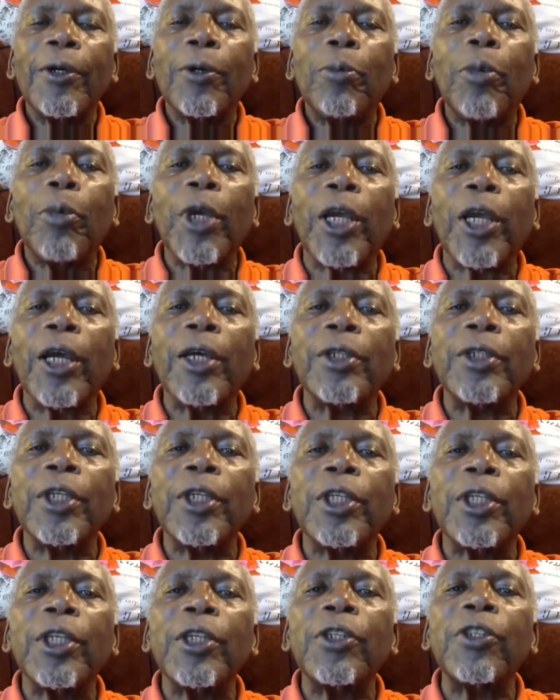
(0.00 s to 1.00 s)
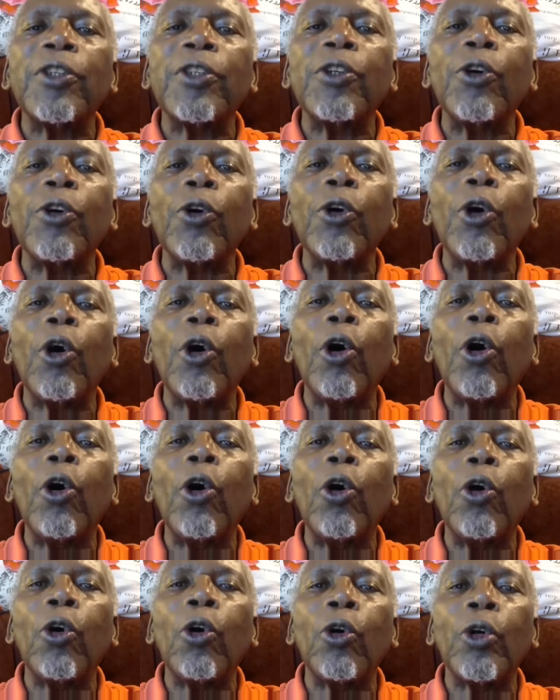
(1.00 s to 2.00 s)
because it is your
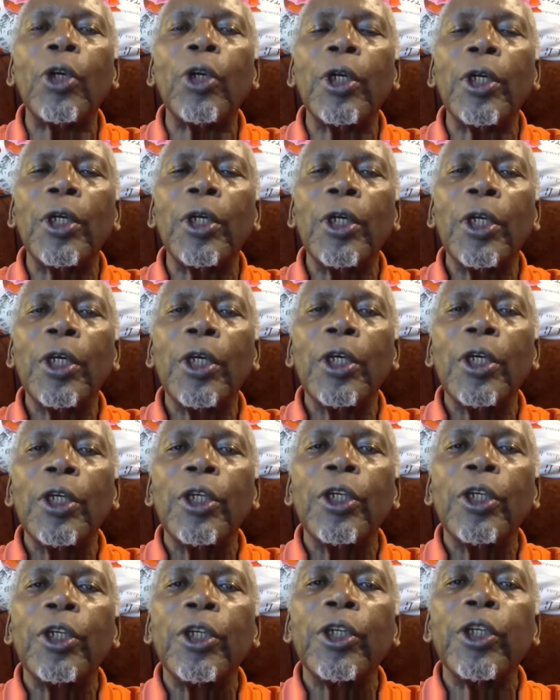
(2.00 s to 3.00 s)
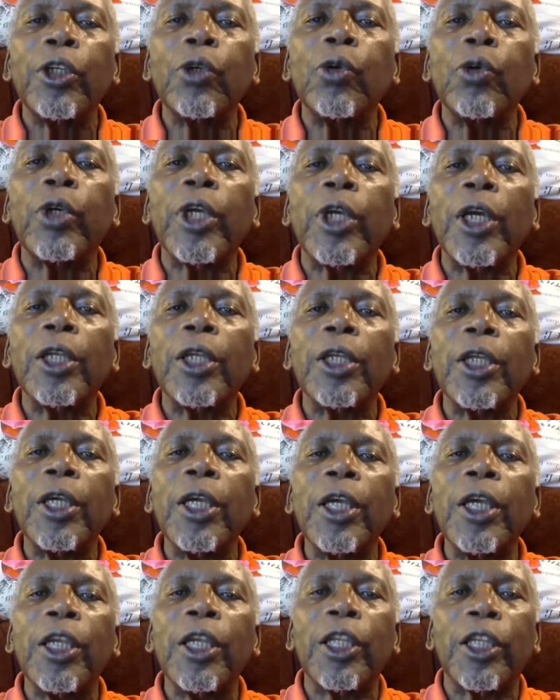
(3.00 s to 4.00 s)
all you can
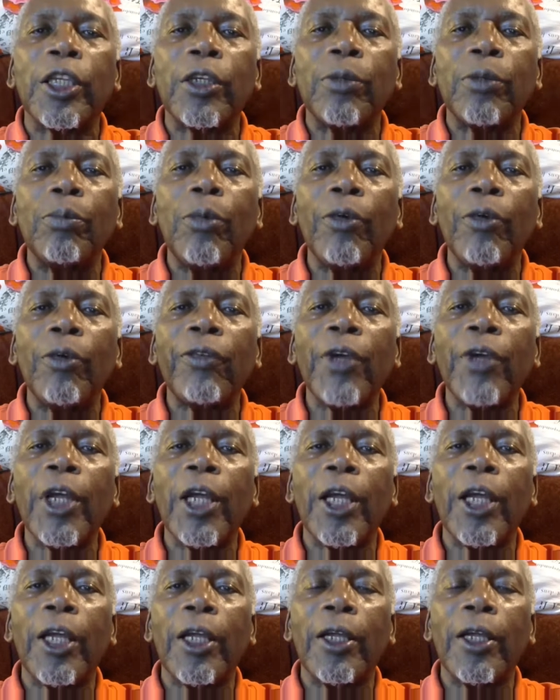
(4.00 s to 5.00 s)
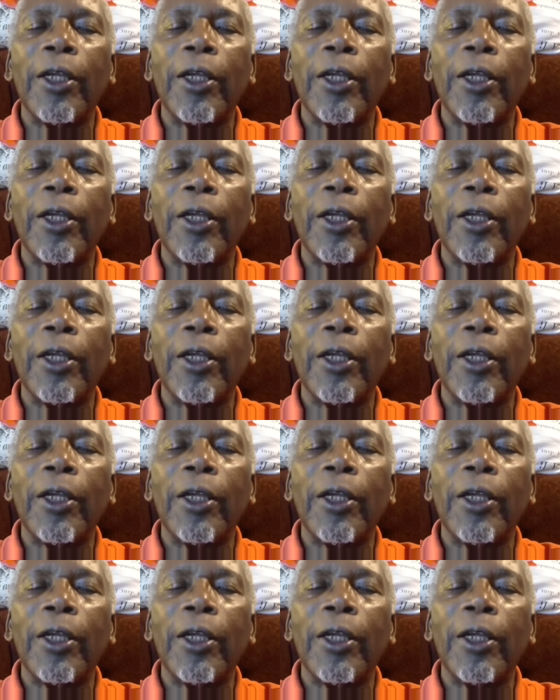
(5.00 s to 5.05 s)
eat buffet.